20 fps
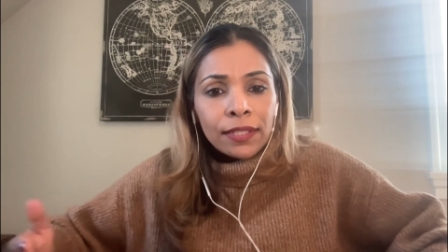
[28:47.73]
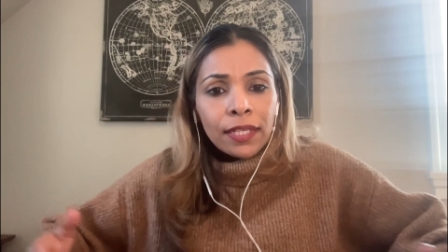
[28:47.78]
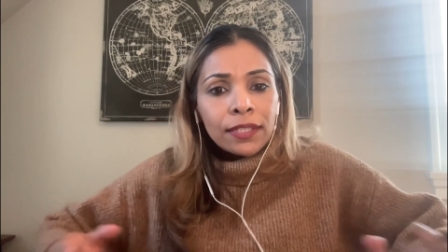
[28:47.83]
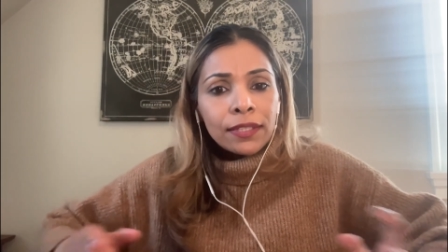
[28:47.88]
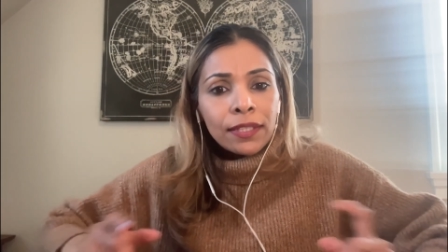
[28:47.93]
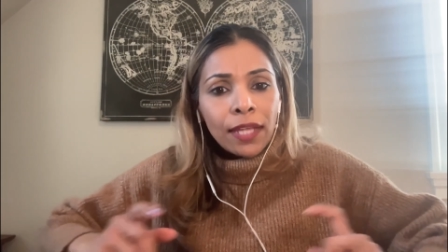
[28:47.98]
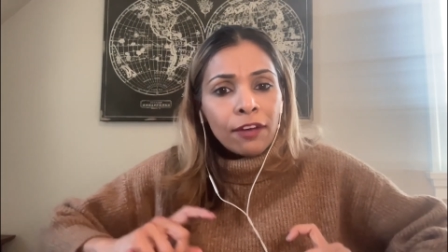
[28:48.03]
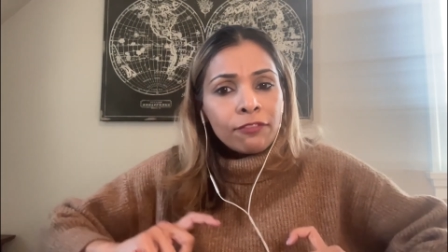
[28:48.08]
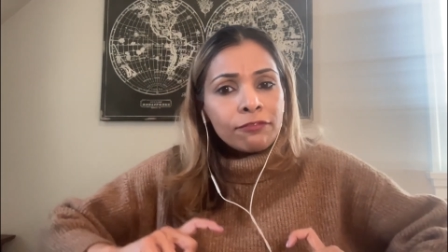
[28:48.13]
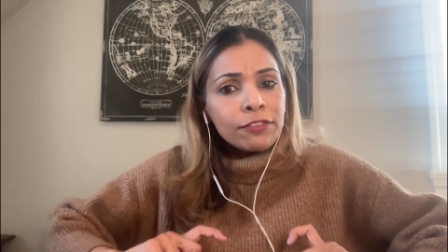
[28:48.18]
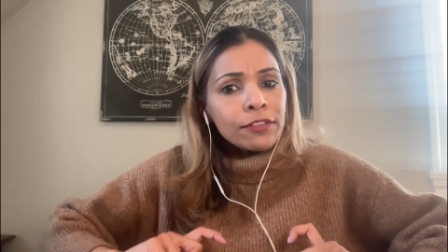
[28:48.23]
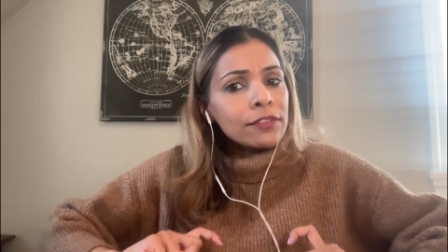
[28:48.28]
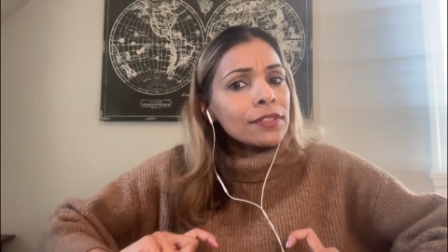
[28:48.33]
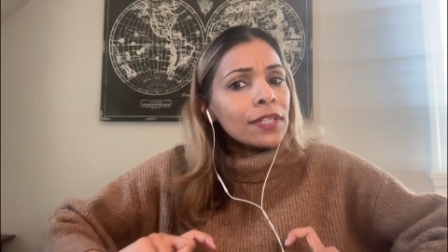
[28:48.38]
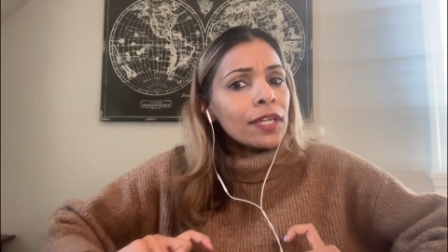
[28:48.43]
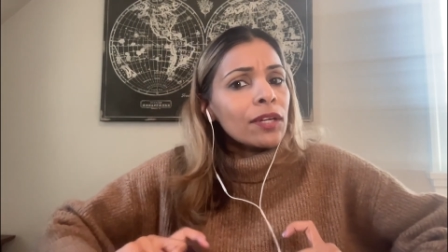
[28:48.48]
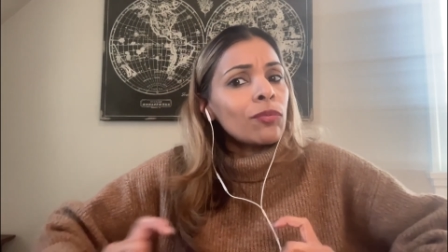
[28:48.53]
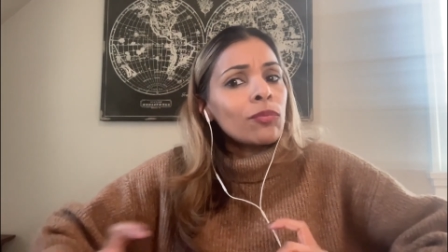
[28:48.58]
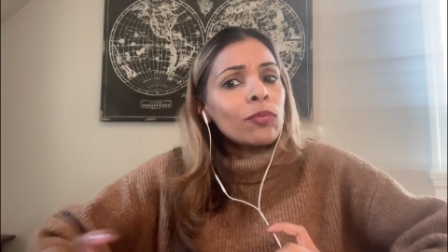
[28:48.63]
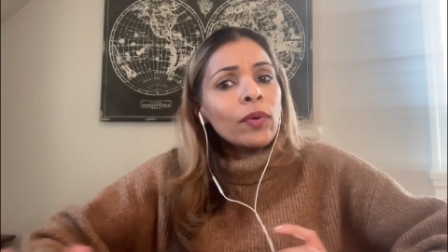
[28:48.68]
Like that feels
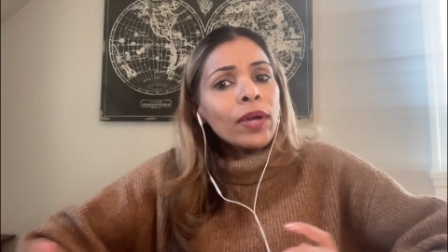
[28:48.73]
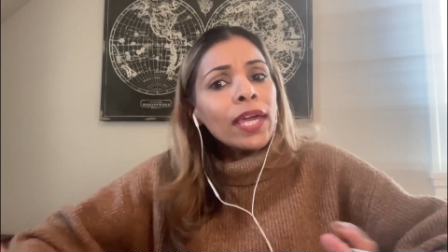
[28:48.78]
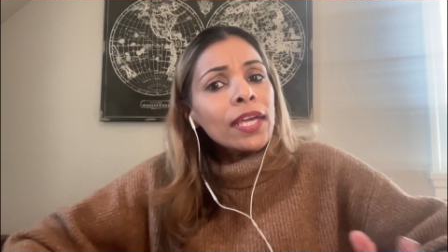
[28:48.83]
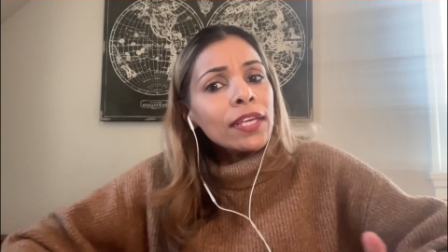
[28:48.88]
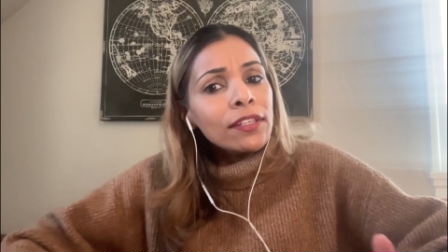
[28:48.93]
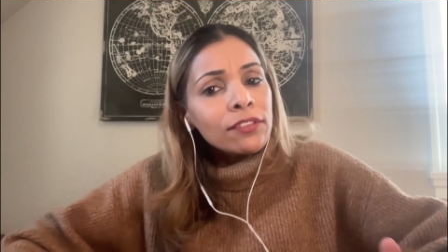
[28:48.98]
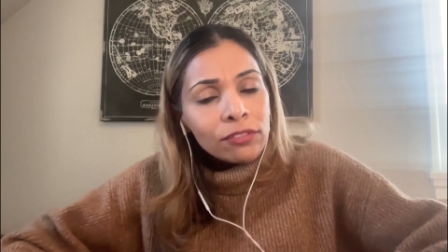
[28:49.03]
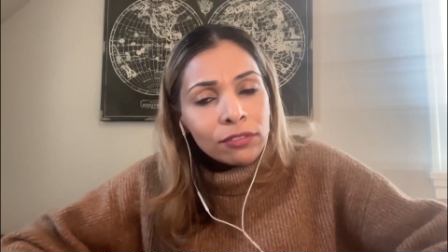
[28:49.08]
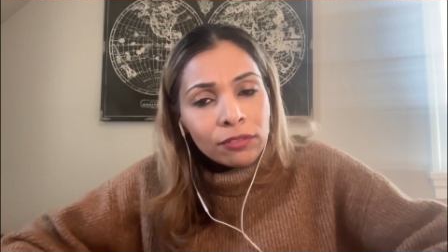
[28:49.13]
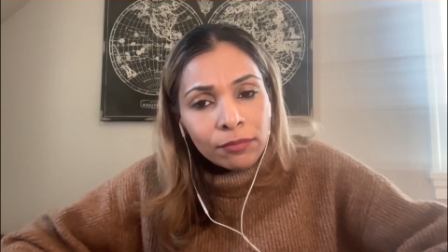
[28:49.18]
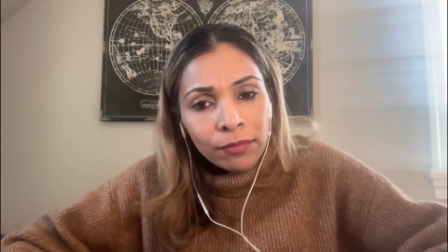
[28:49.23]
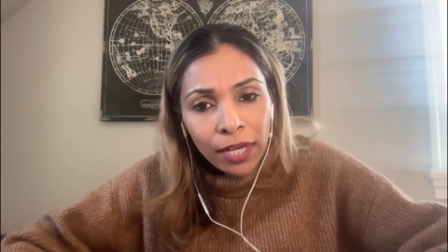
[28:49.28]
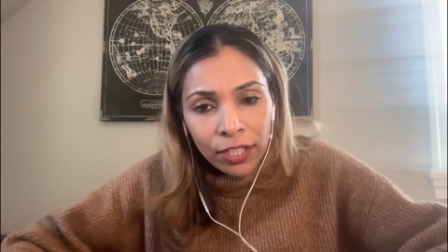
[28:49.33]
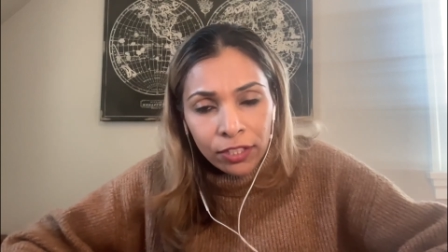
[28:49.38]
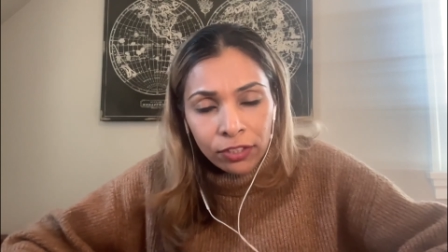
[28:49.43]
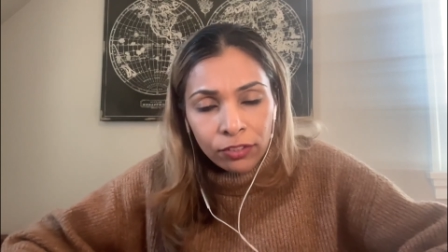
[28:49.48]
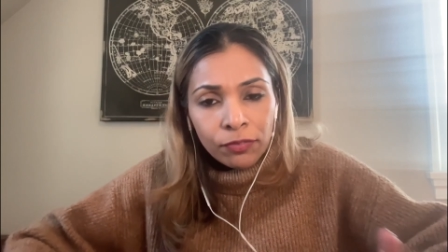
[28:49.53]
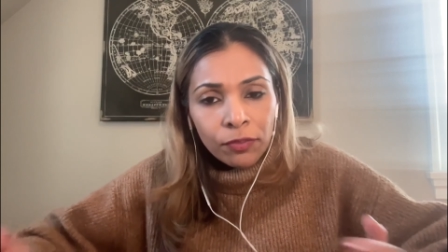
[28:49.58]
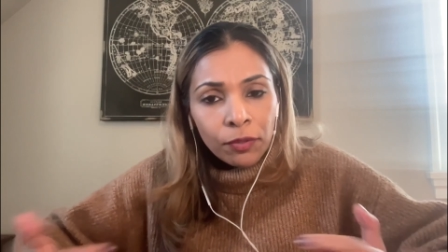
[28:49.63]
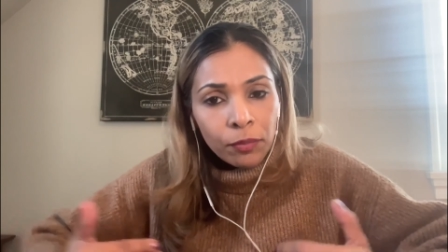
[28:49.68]
like way too
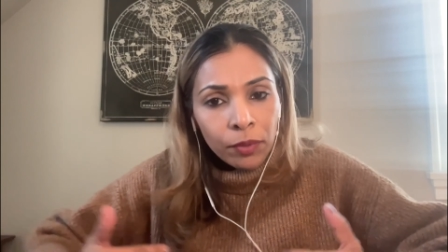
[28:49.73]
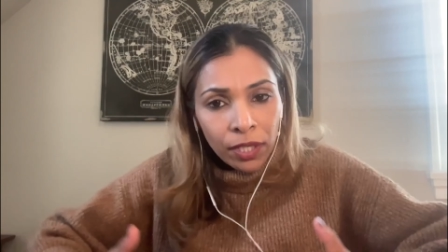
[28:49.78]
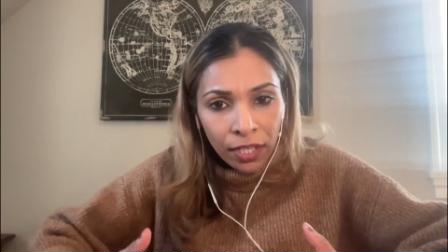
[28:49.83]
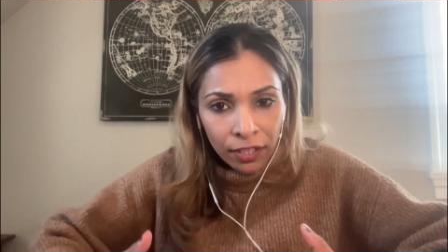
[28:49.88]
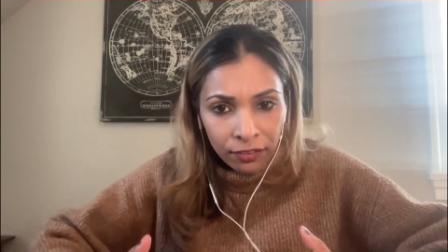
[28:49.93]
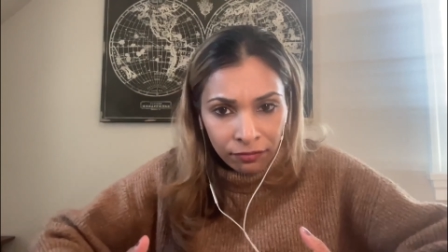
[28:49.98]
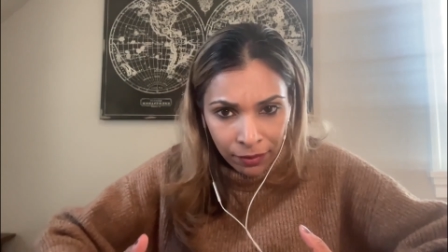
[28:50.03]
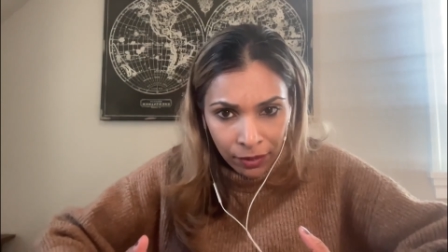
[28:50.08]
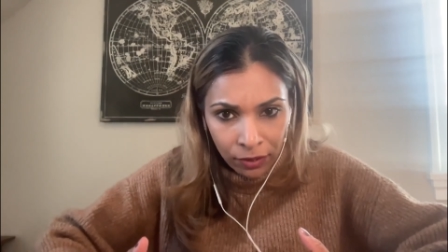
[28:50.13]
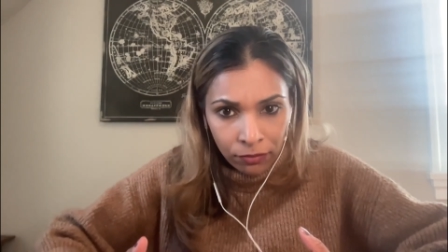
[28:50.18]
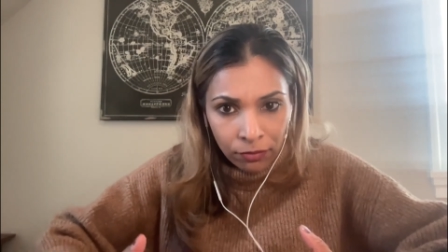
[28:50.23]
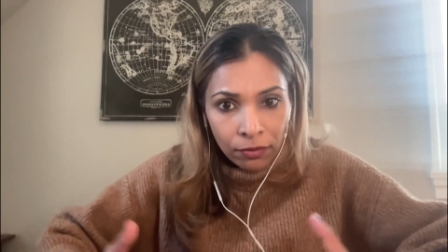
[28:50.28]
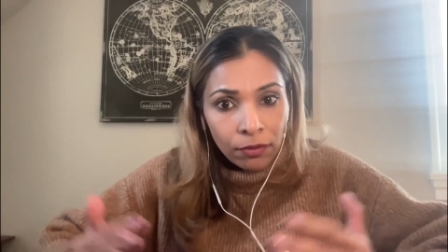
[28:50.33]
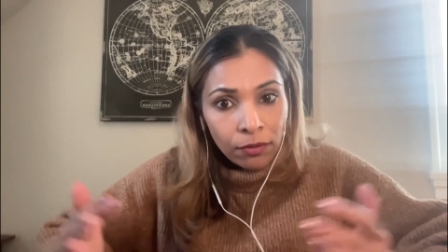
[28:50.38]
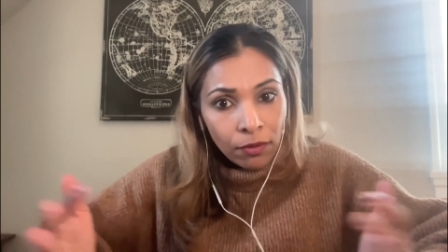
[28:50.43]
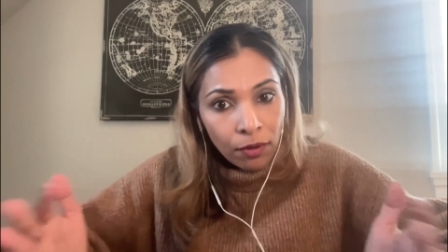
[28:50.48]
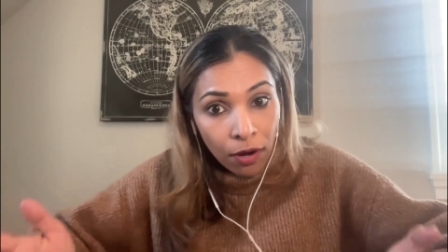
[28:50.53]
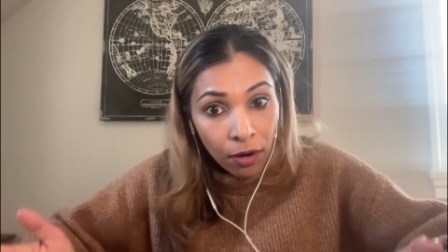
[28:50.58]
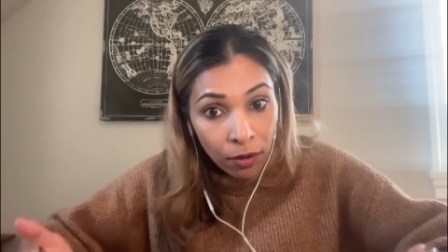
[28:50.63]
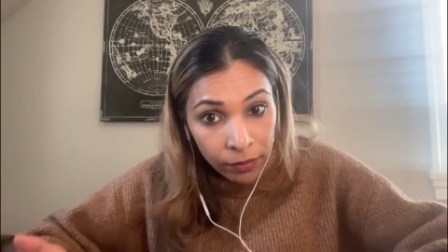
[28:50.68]
much for what I've been
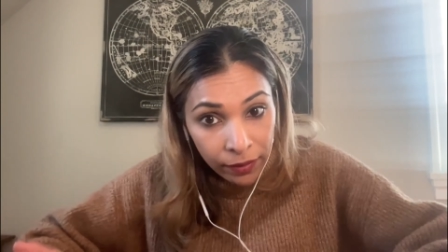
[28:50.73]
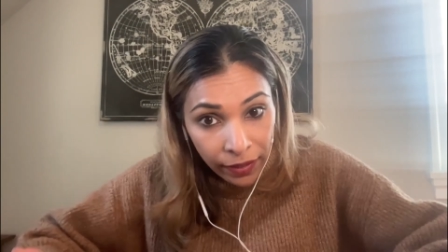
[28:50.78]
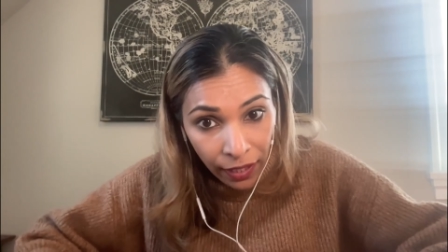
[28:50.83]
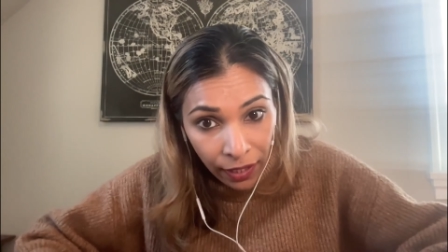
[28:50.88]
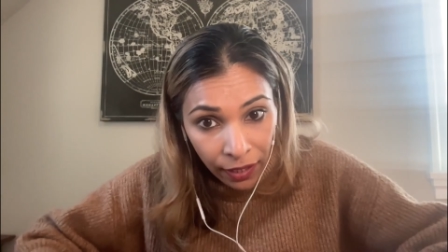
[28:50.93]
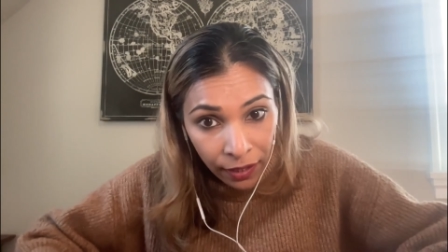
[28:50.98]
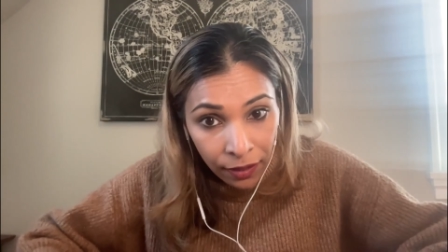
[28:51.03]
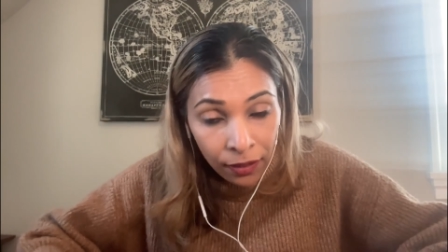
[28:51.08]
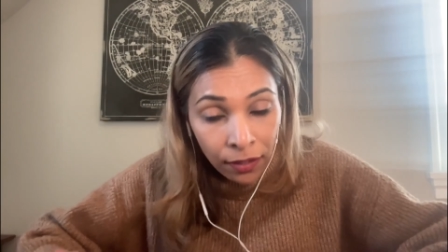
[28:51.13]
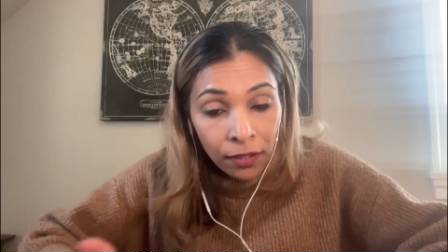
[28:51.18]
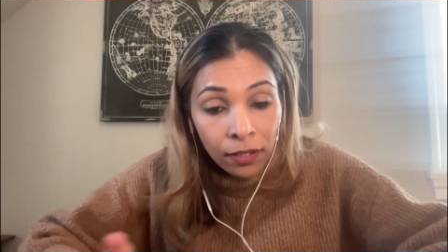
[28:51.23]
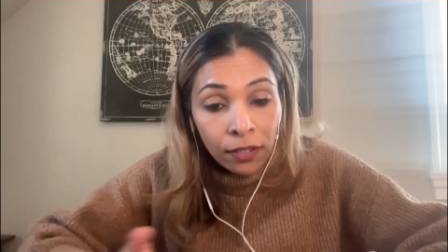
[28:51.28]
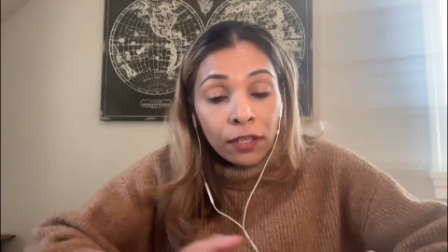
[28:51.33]
through. Okay.